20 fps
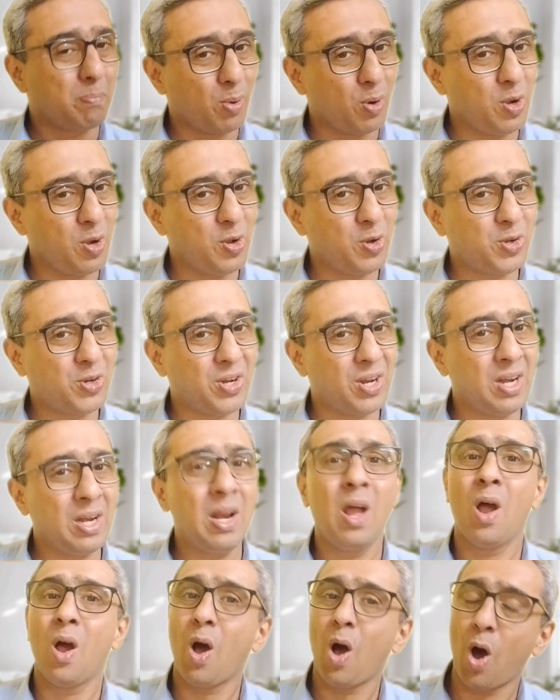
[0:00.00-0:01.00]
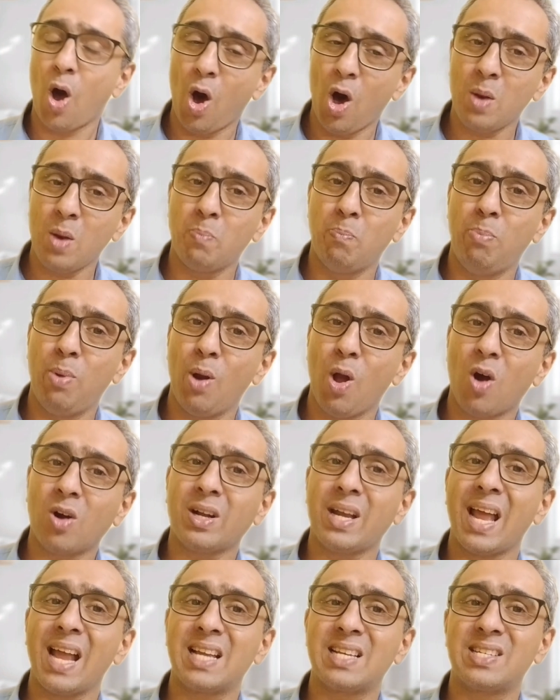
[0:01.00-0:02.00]
pollution, or
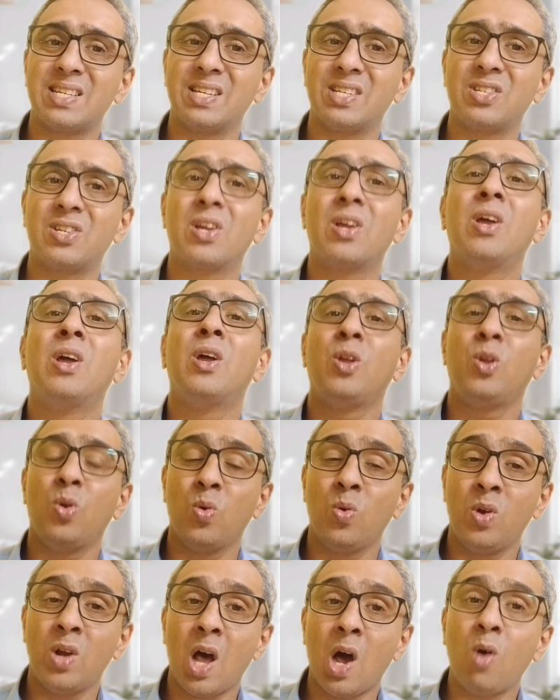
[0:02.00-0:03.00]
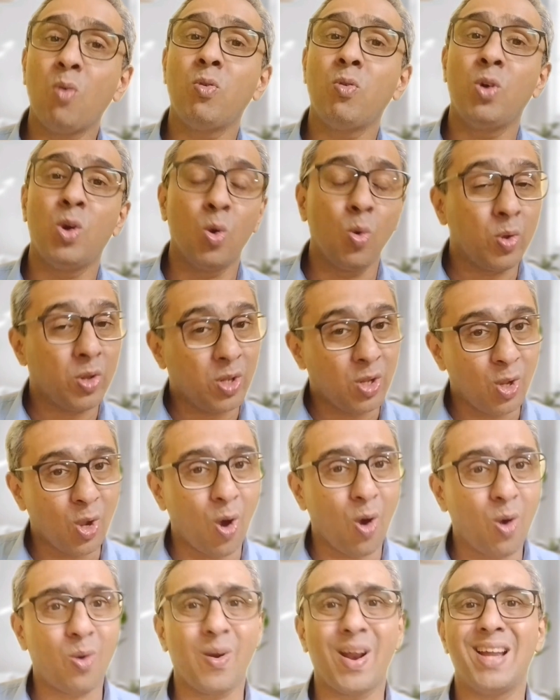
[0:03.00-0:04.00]
blocked access, you now know
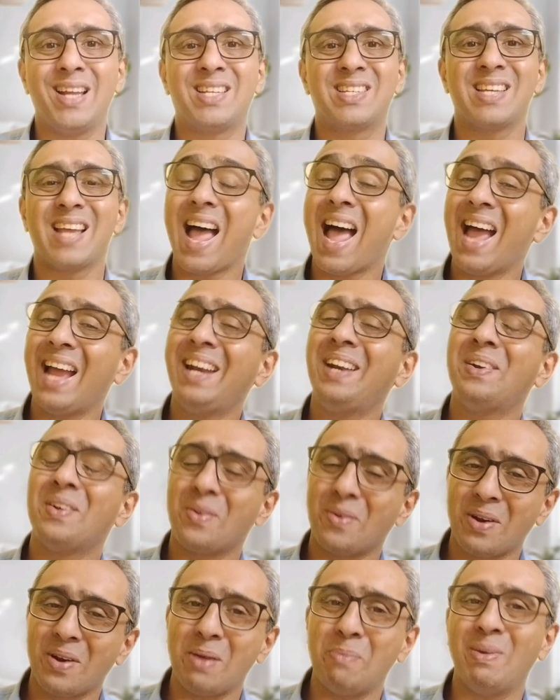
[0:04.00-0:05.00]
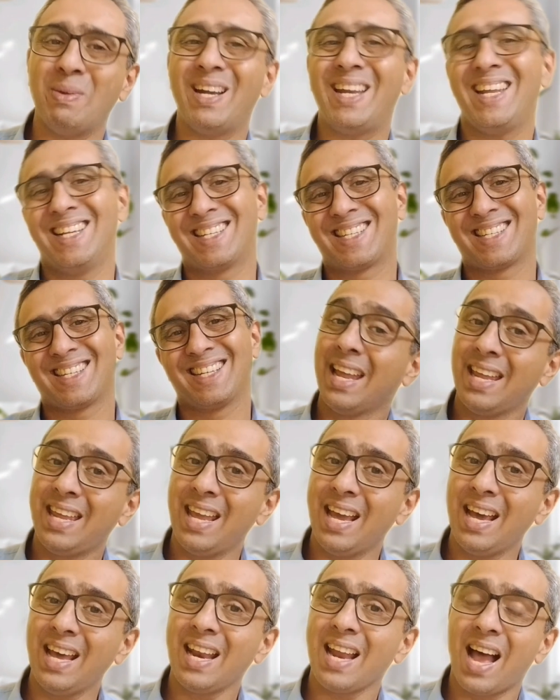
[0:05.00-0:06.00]
your rights and remedies.
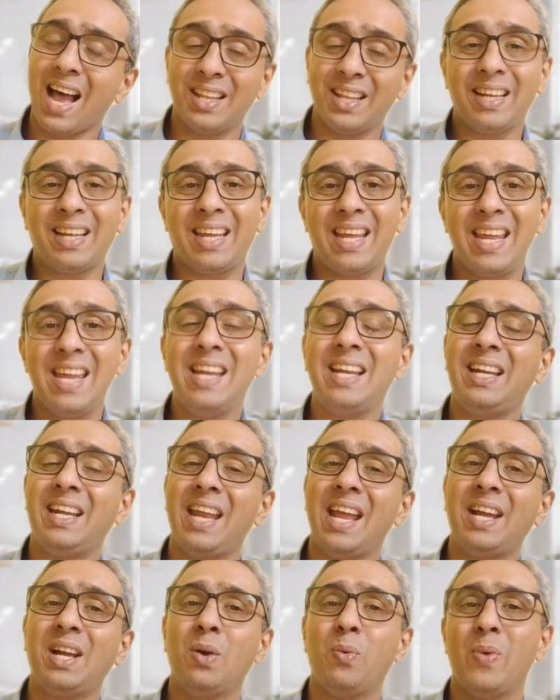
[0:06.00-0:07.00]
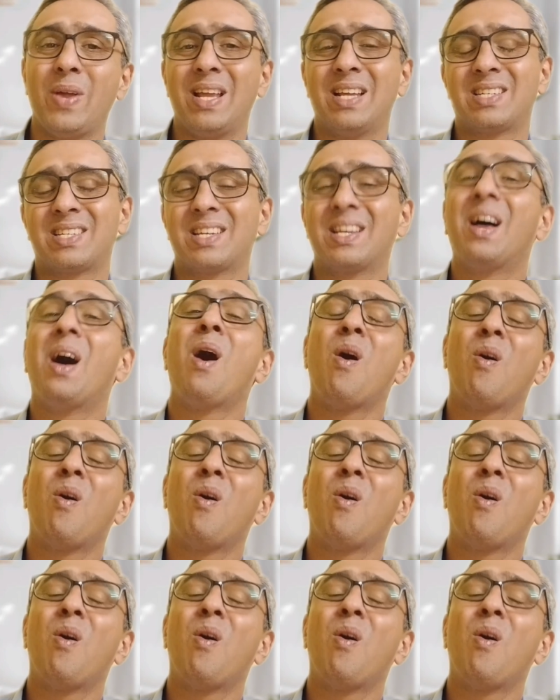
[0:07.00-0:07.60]
Here are the key takeaways.